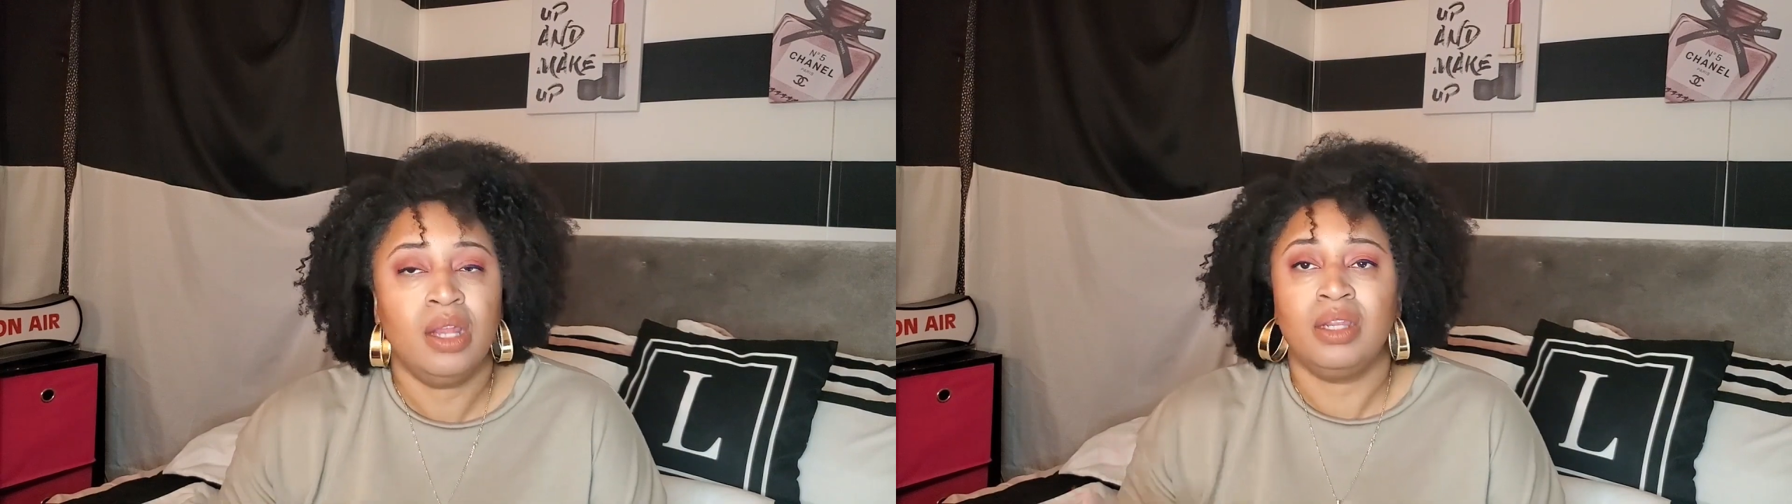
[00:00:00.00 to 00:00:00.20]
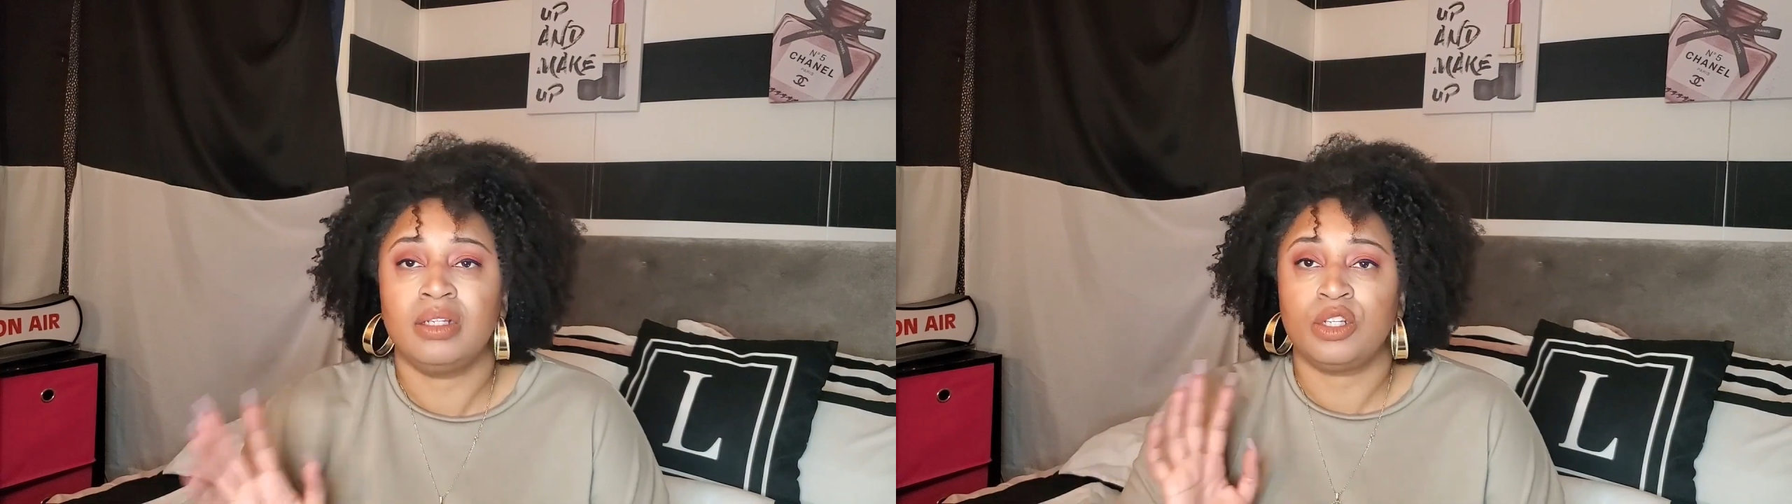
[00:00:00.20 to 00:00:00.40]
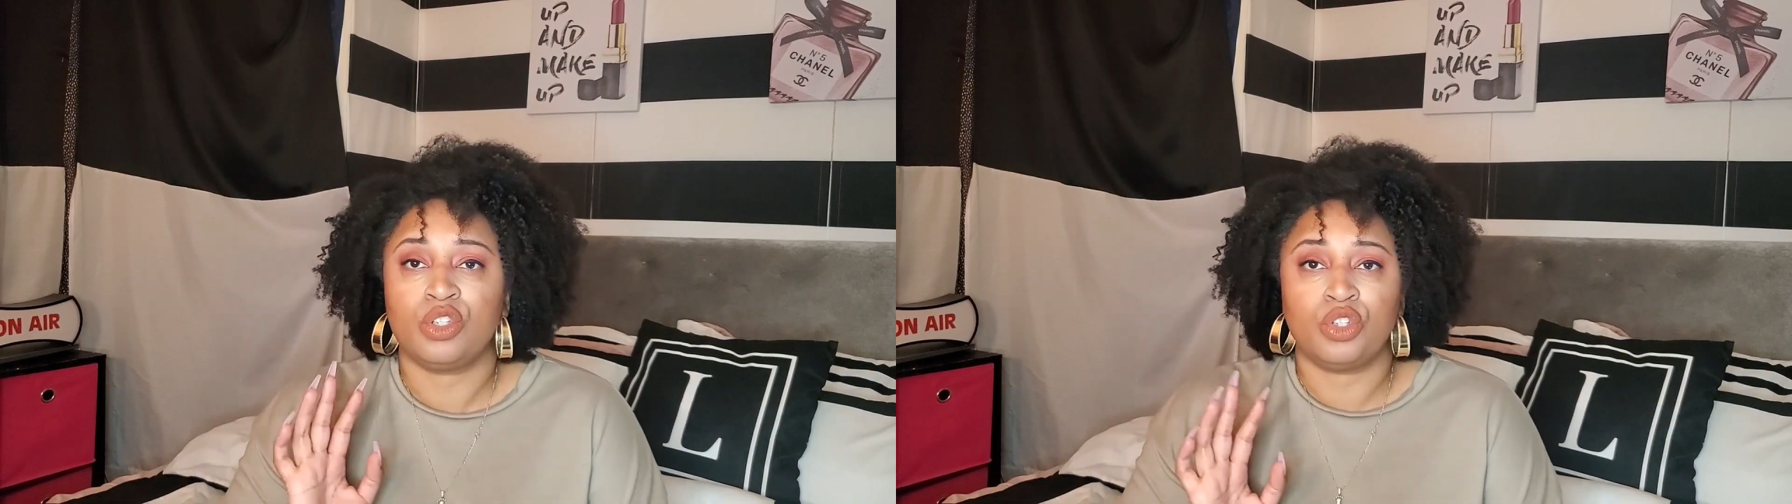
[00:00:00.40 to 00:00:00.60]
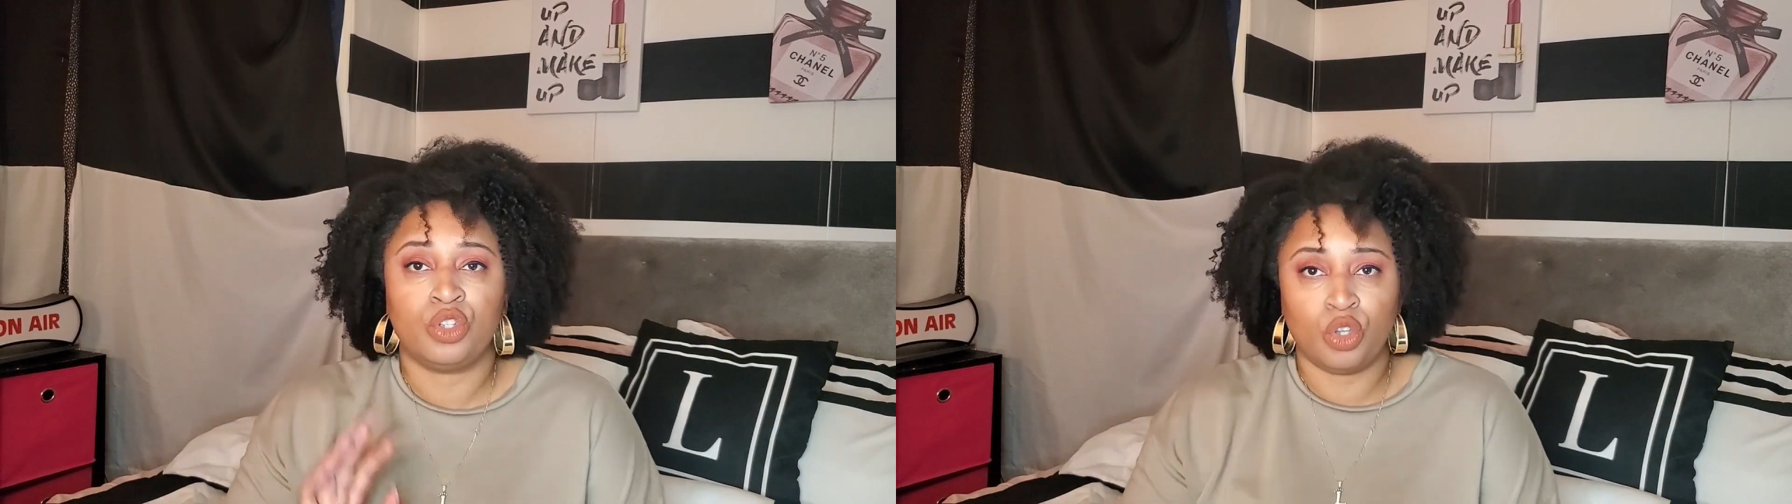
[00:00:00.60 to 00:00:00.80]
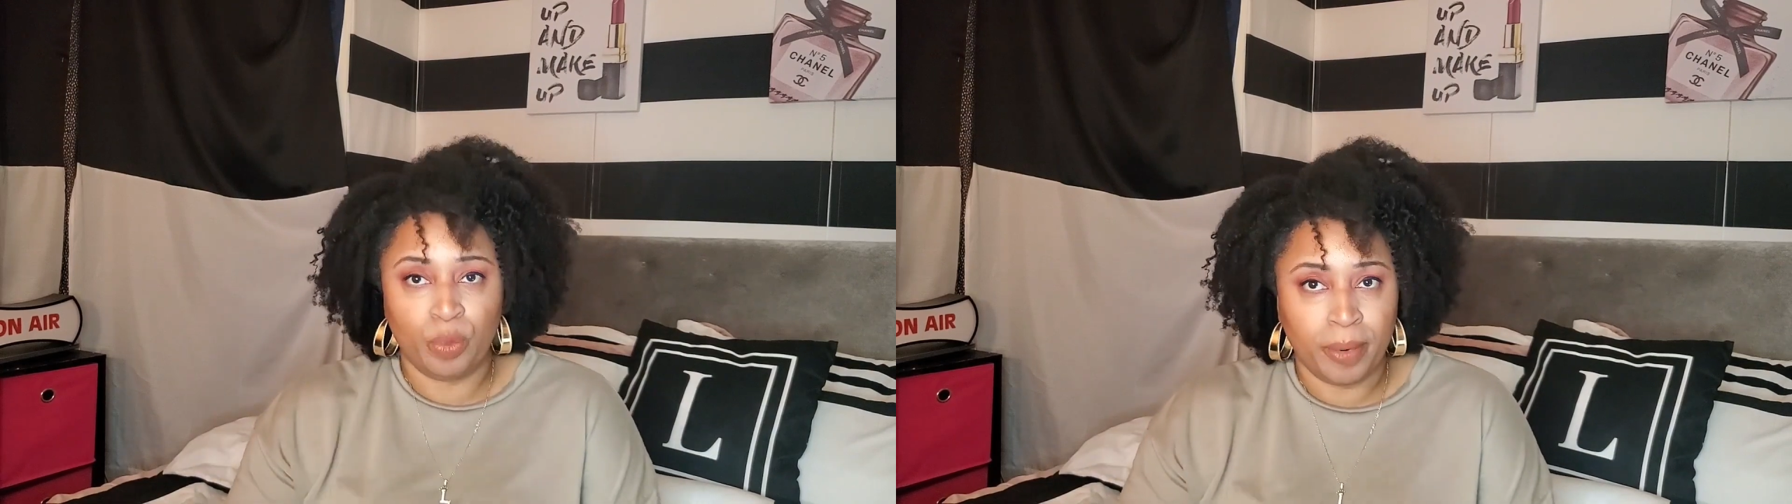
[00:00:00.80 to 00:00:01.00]
This is
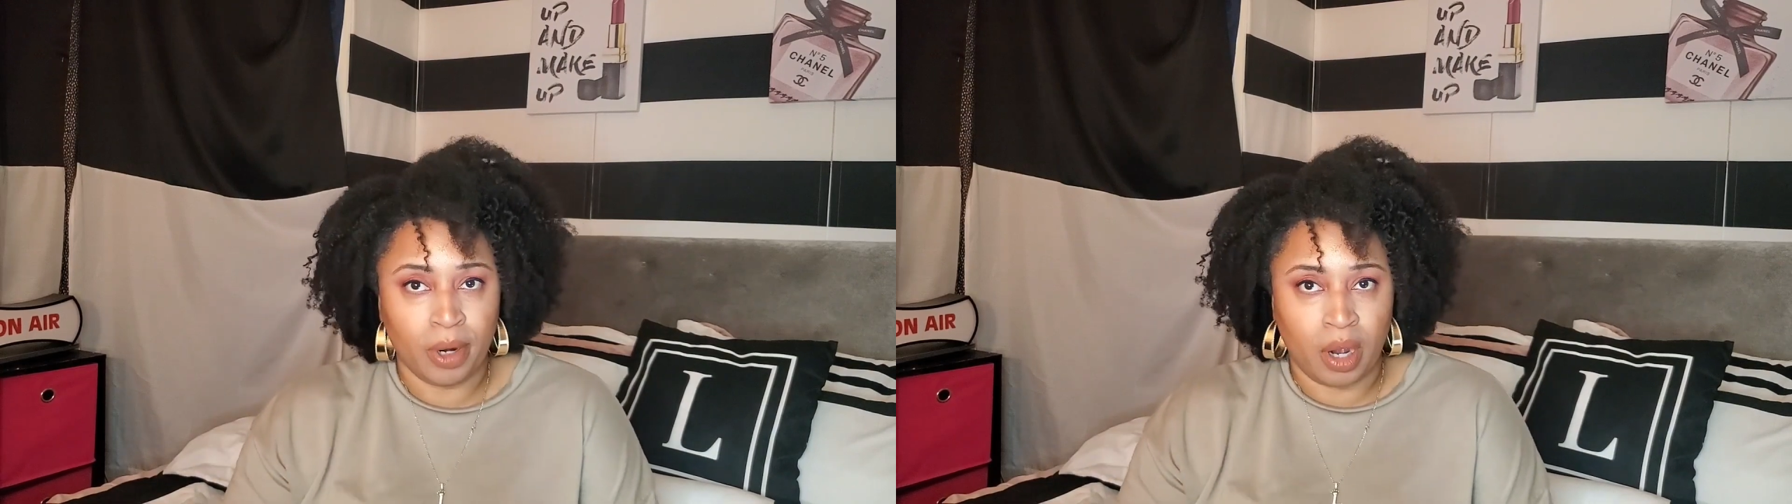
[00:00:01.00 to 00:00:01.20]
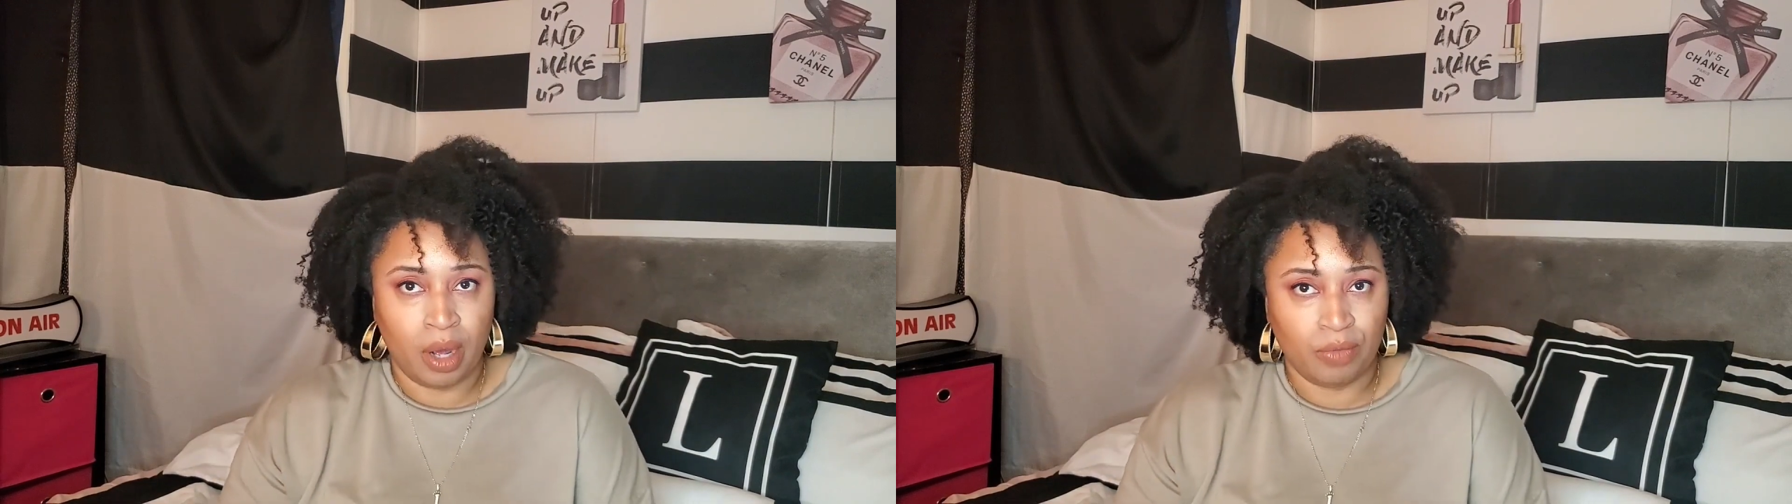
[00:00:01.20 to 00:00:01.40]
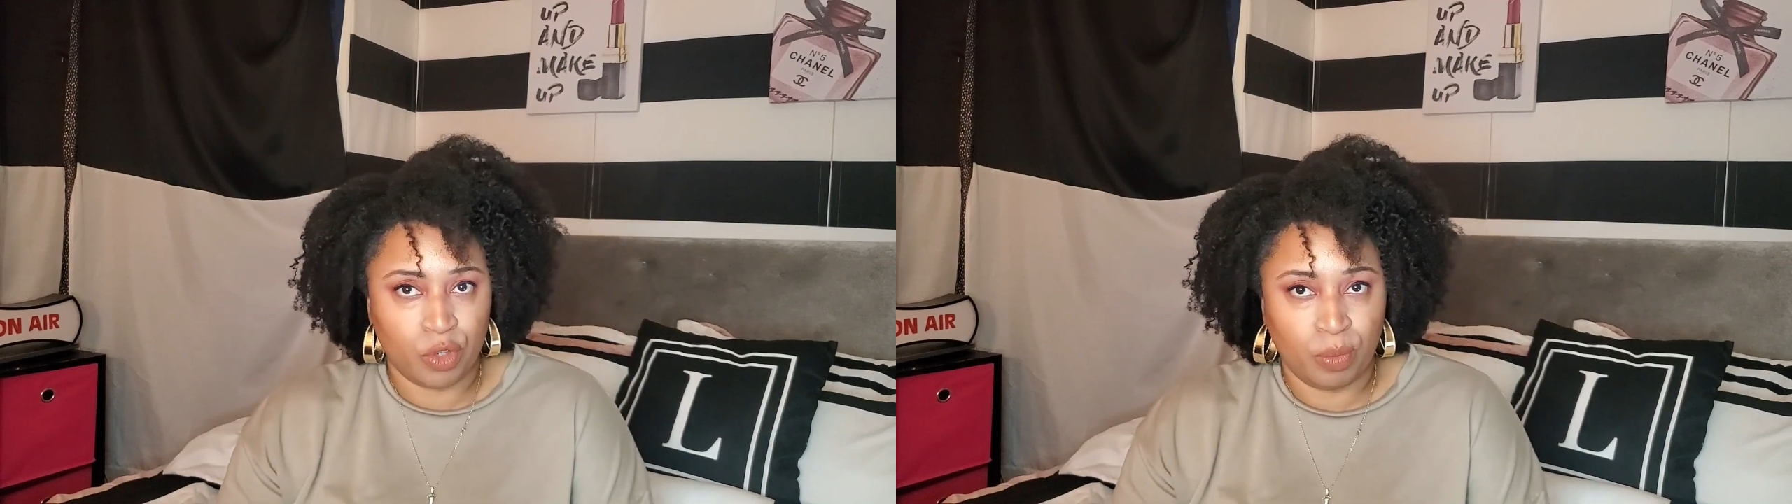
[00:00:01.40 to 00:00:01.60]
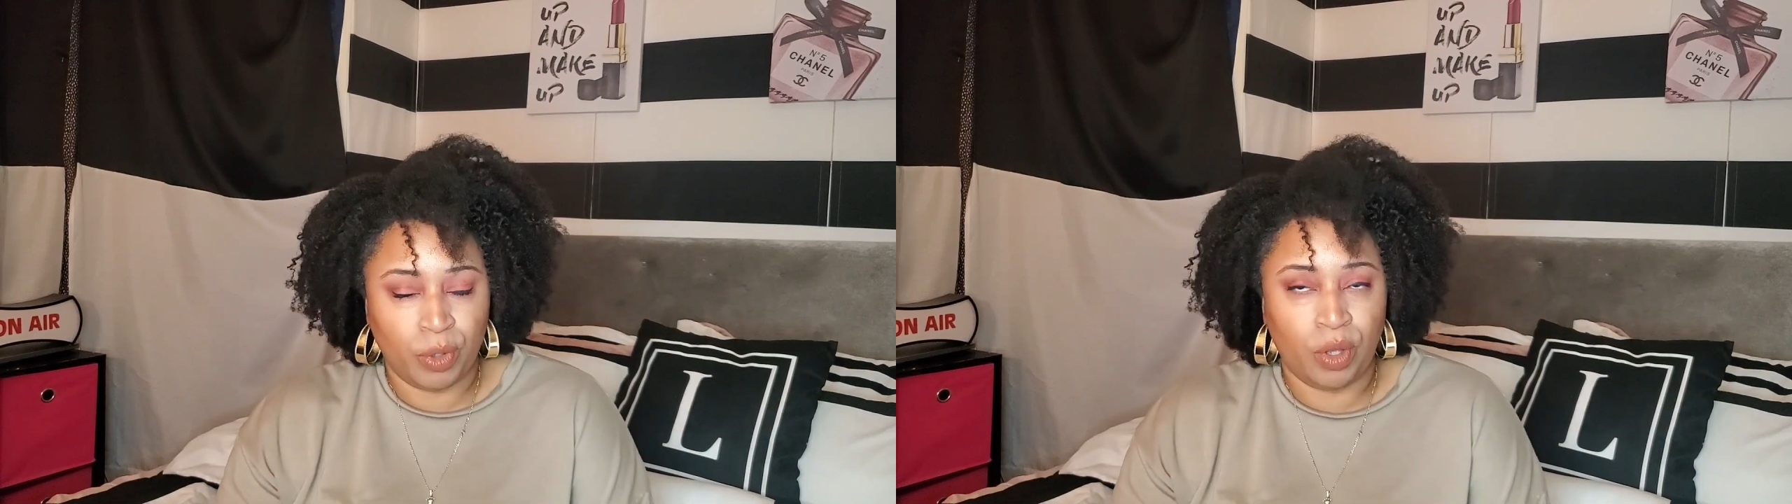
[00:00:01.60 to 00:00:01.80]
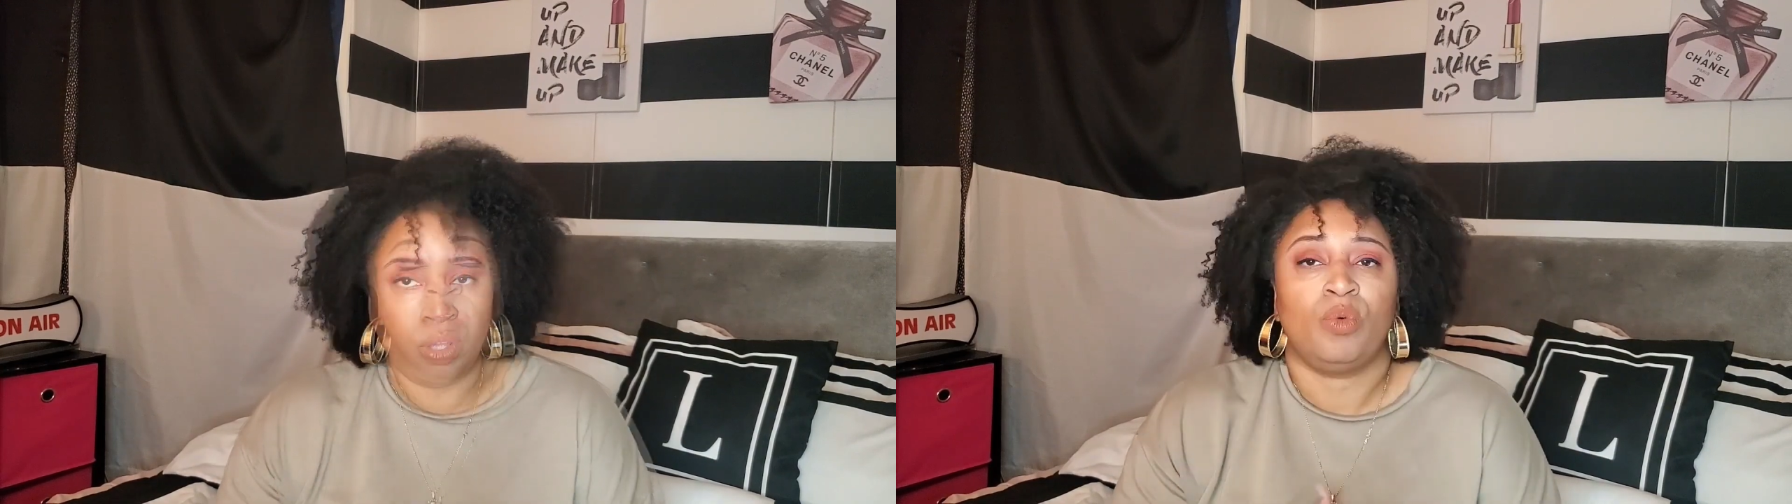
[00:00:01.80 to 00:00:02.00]
super
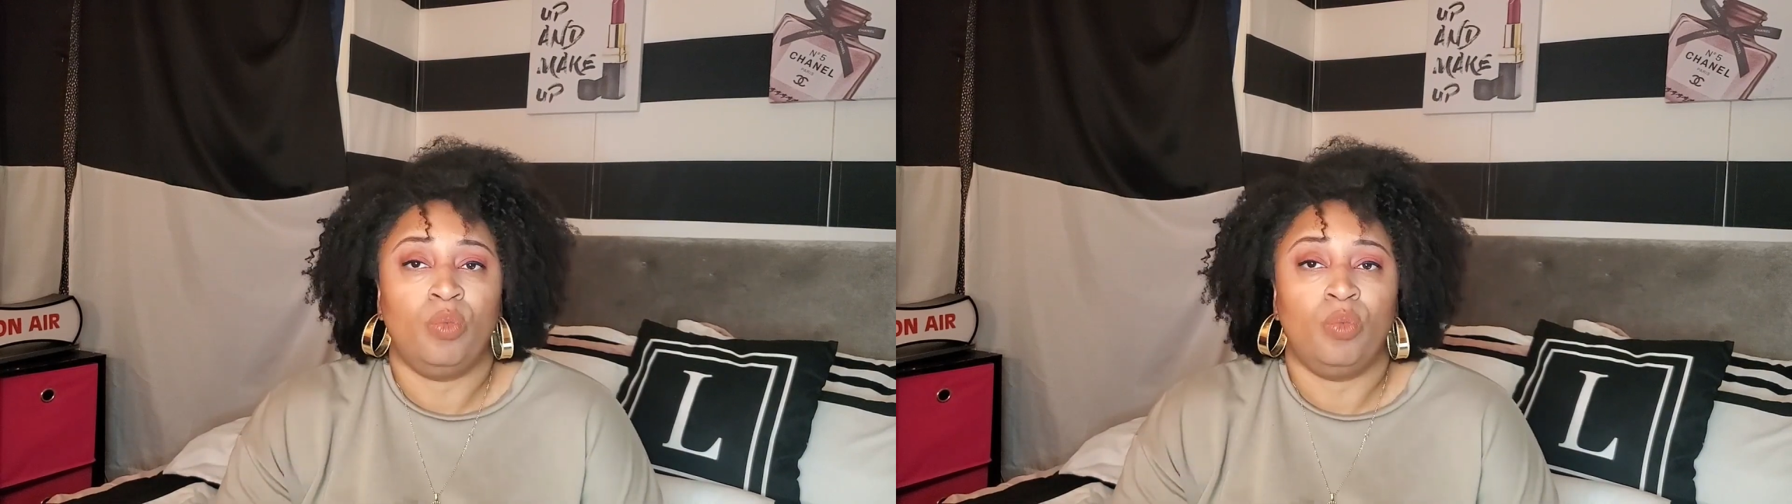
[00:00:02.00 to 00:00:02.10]
comfortable.